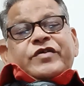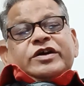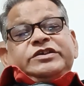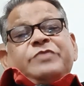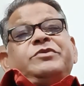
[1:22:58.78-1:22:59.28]

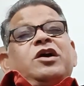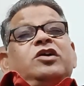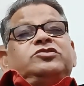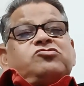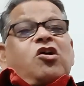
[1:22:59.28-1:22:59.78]

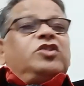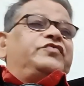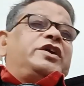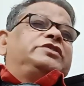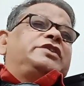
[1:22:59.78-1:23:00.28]
seminars,
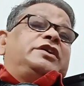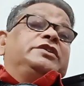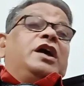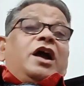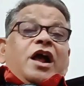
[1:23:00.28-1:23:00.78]
conferences,
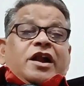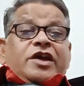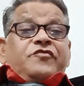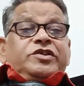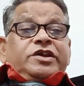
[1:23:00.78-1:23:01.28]
and
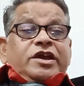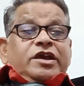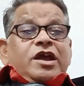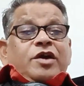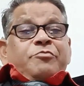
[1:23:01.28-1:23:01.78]
everything,
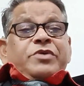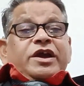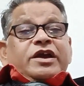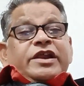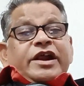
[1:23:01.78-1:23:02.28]

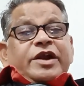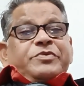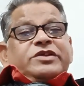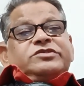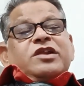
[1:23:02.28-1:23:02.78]
great
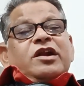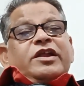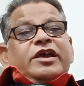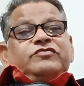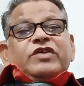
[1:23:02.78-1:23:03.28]

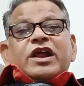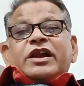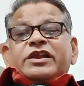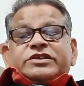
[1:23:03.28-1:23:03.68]
personalities will address the